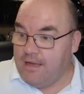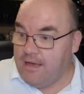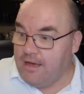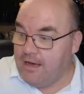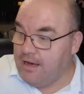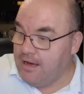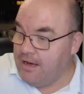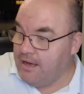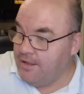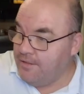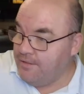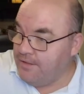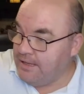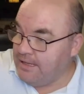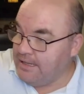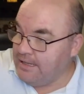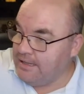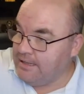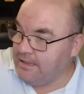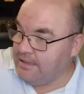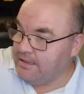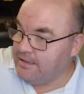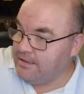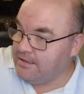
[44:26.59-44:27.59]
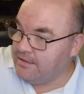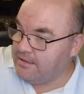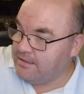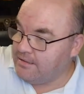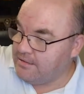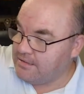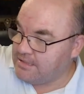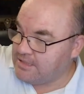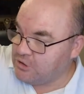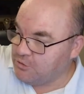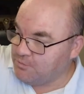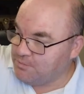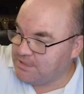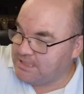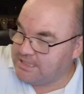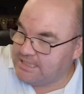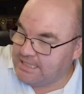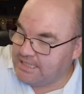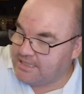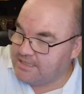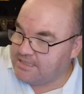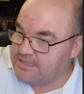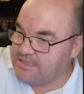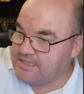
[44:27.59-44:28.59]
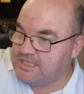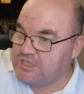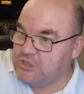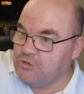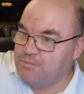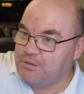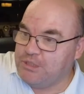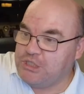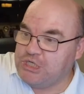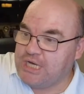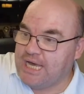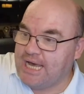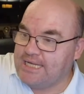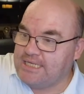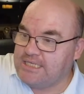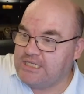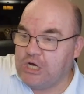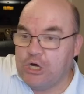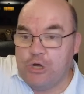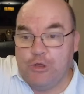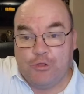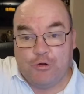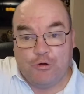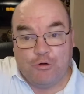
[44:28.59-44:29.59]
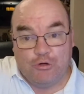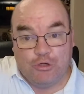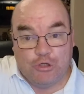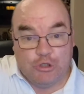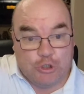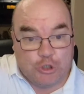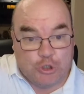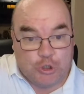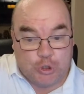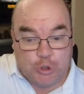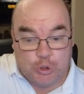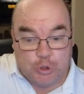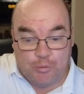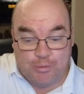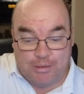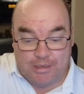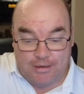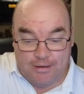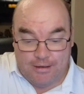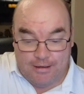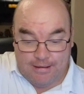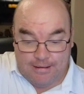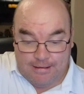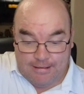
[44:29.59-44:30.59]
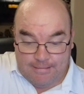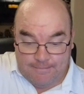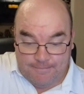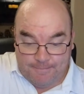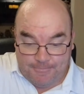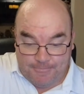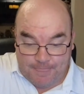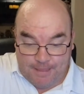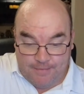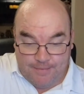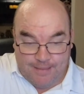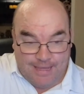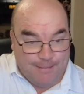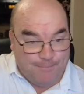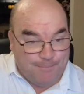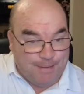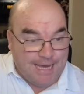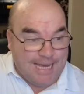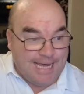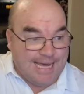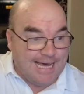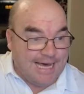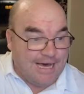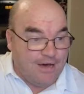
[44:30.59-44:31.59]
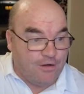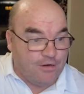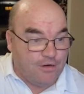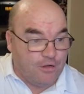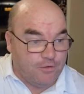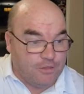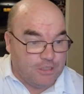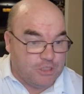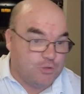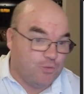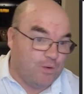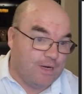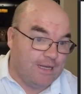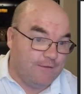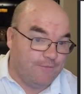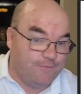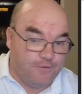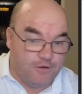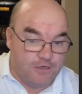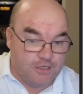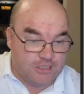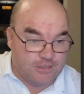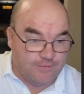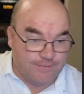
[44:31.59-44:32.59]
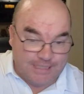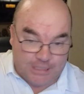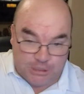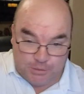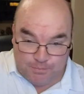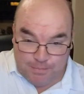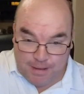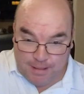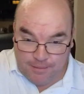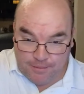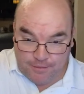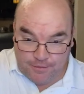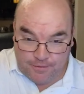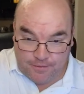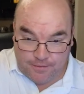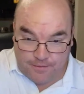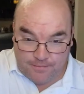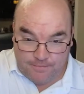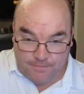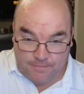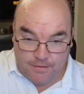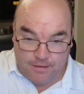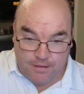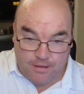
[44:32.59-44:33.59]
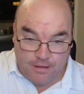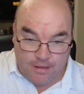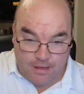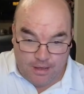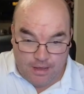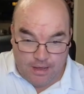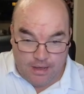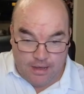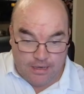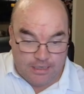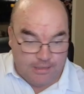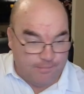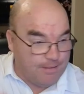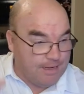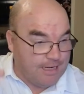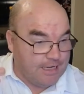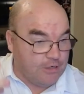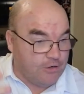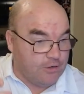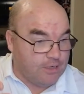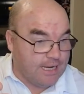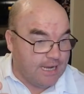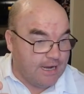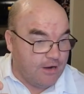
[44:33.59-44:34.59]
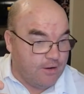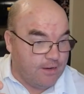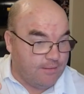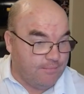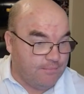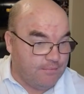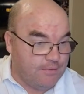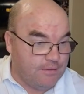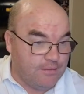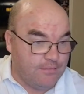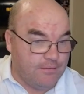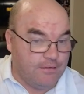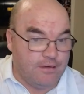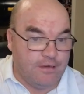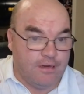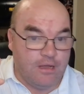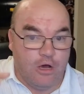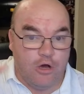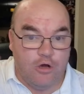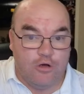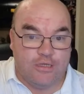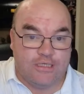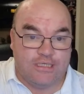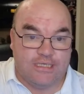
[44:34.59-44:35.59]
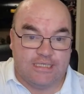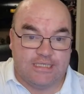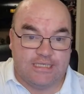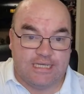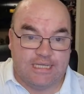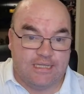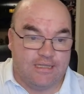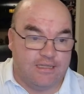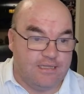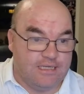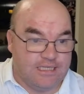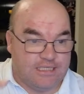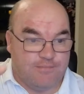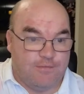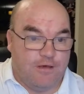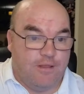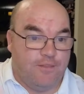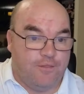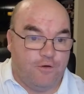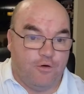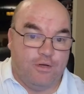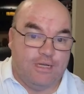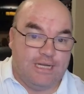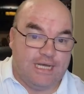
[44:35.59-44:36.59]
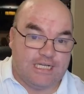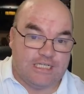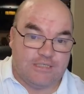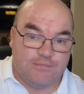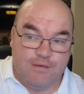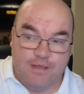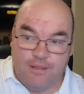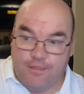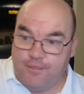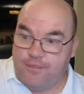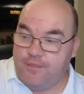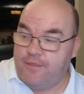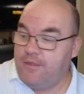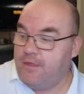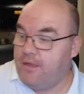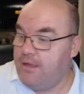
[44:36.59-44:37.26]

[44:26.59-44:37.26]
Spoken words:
The super stickers and super chats go through YouTube and they pay out on the 21st of each month. Depending on how it goes, it's either this month or next month.